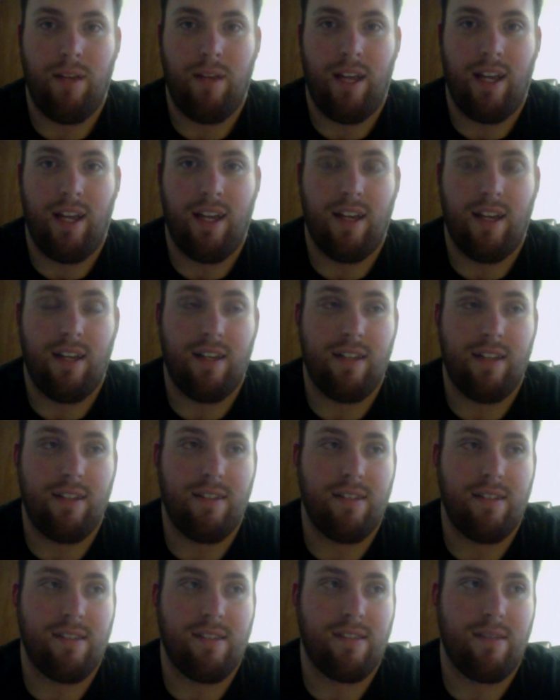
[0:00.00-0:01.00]

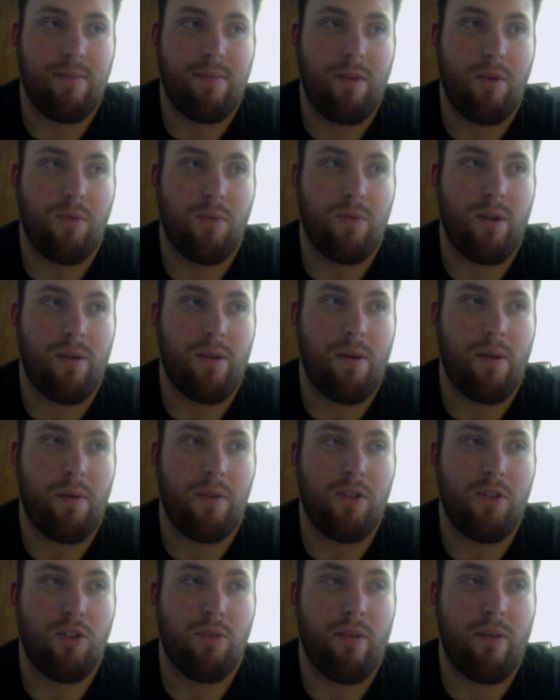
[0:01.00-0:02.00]
and I'm not
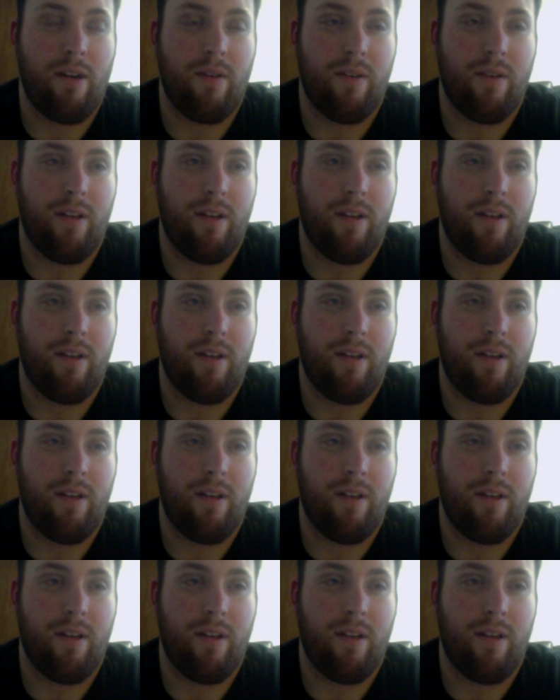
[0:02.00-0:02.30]
really sure about